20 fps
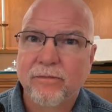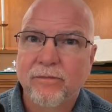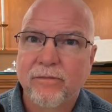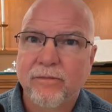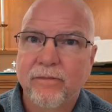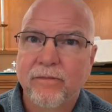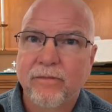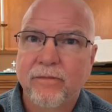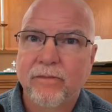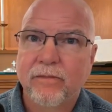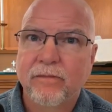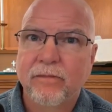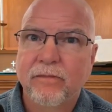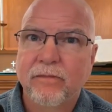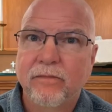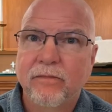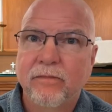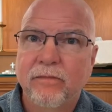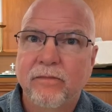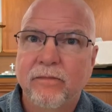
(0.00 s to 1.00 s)

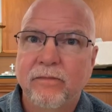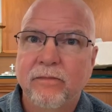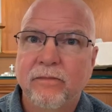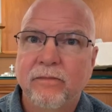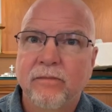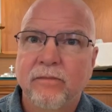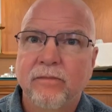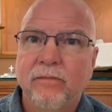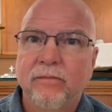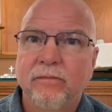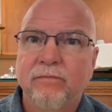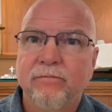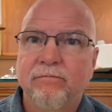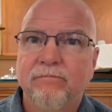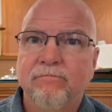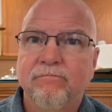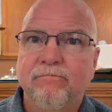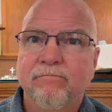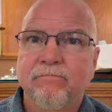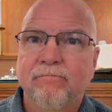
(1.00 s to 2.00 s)

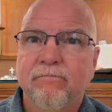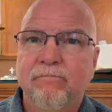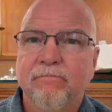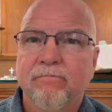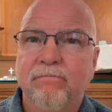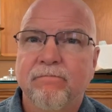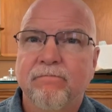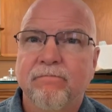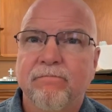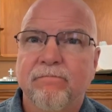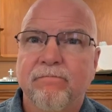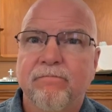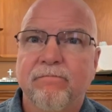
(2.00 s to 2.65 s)
Nobody speaks.